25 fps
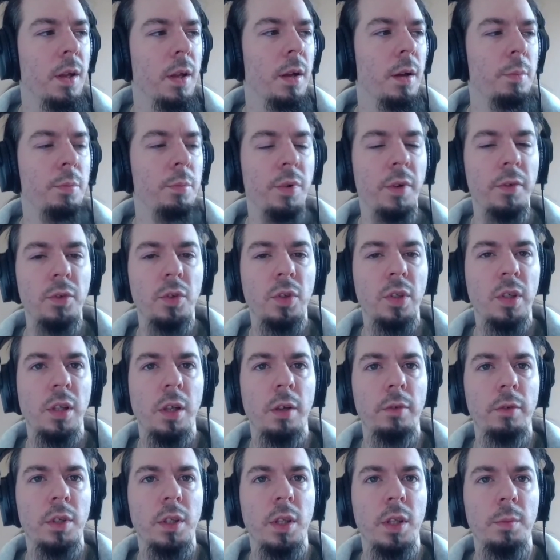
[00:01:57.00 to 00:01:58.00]
previously,
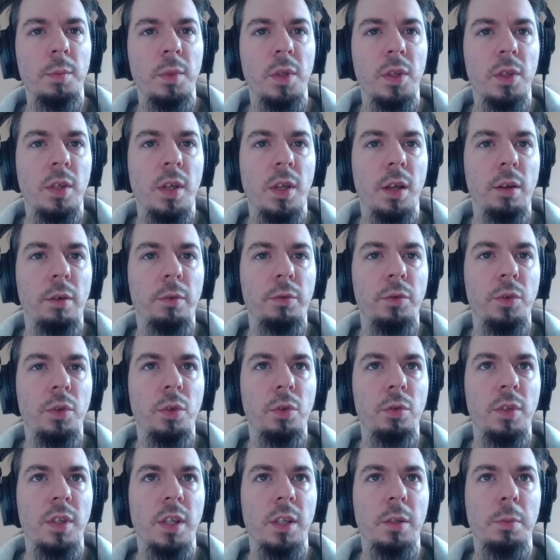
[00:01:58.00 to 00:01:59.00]
every time this kind of
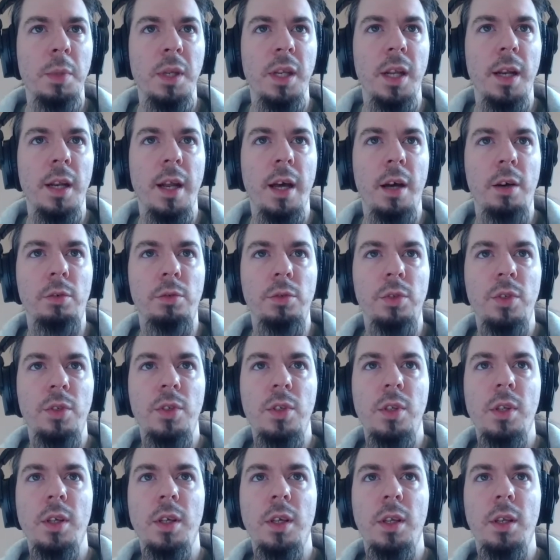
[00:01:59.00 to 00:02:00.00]
news has been
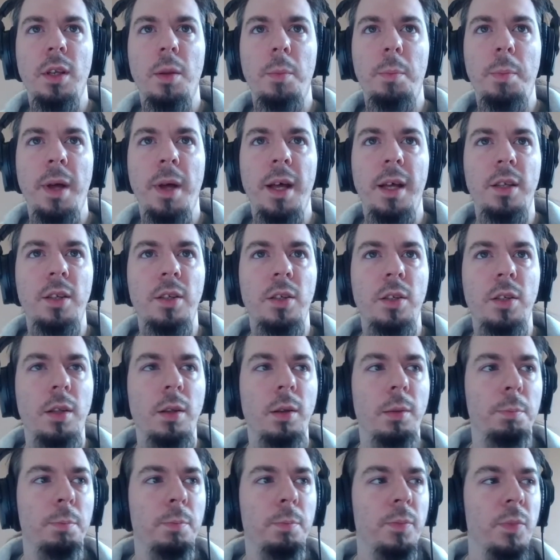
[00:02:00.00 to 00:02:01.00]
announced in the past,
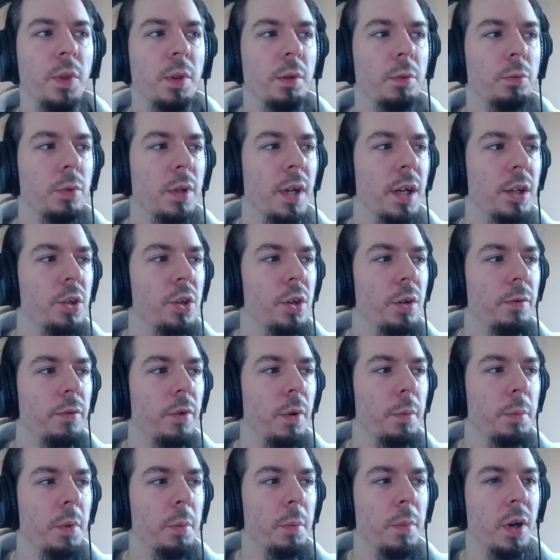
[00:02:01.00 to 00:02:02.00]
the reaction
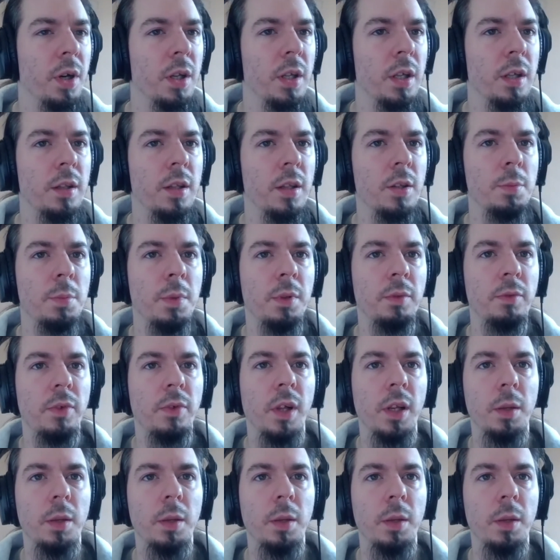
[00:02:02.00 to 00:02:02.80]
from the market has been fairly